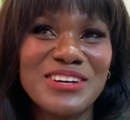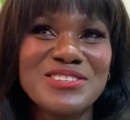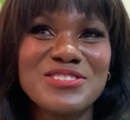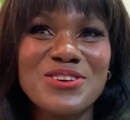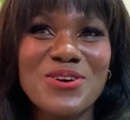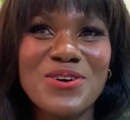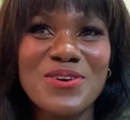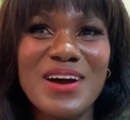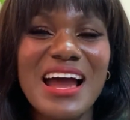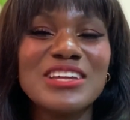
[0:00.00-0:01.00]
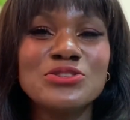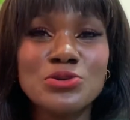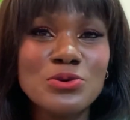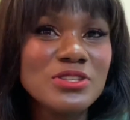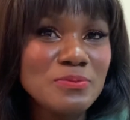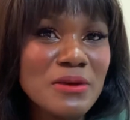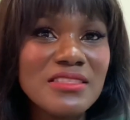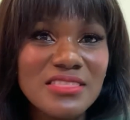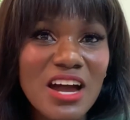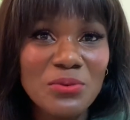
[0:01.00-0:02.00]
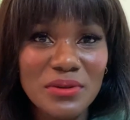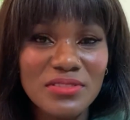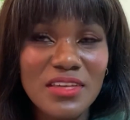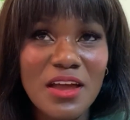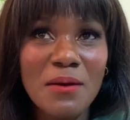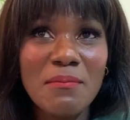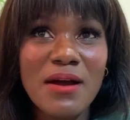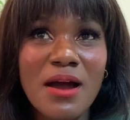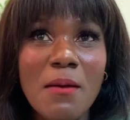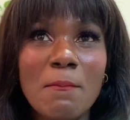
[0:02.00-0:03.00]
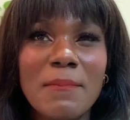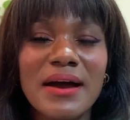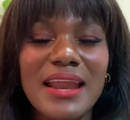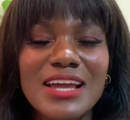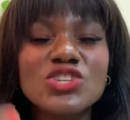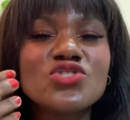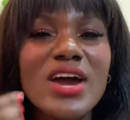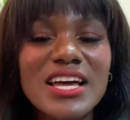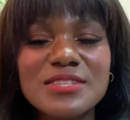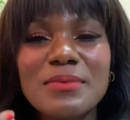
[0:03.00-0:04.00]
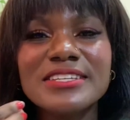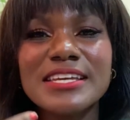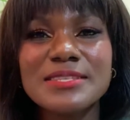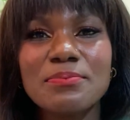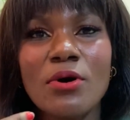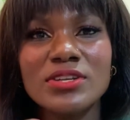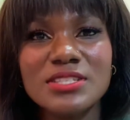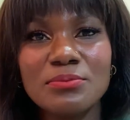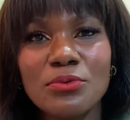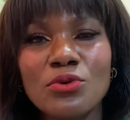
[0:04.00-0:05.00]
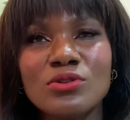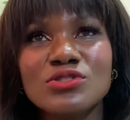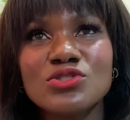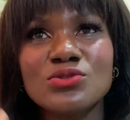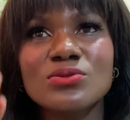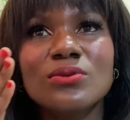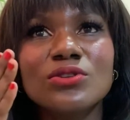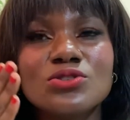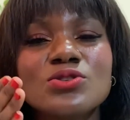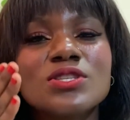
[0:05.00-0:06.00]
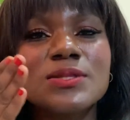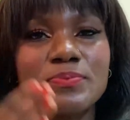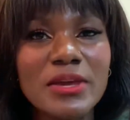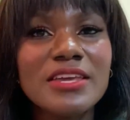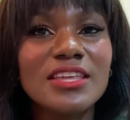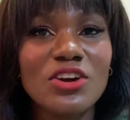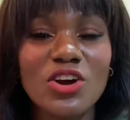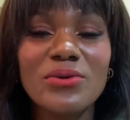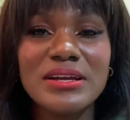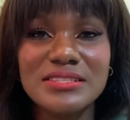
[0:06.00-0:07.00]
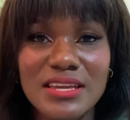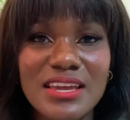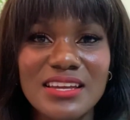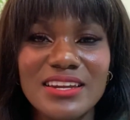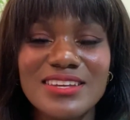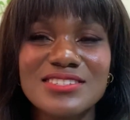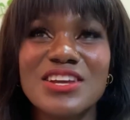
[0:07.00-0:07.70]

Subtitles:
So I do speak that with them, but I try as much as possible to speak the correct English,